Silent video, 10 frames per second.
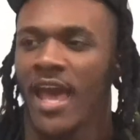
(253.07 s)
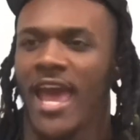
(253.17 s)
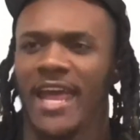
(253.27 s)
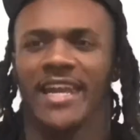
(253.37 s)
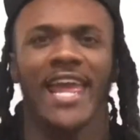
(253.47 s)

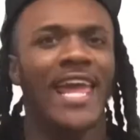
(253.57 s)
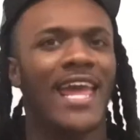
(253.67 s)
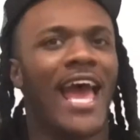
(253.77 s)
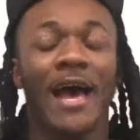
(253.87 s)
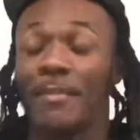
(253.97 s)
And they
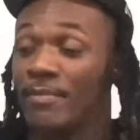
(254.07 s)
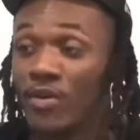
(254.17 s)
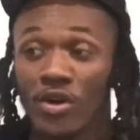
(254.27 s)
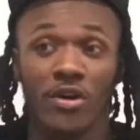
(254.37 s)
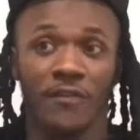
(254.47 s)
got
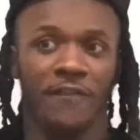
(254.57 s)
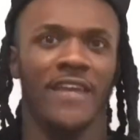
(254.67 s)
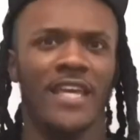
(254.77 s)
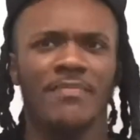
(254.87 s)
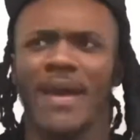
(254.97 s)
more
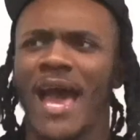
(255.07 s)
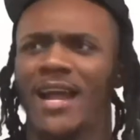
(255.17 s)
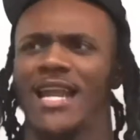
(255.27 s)
feedback,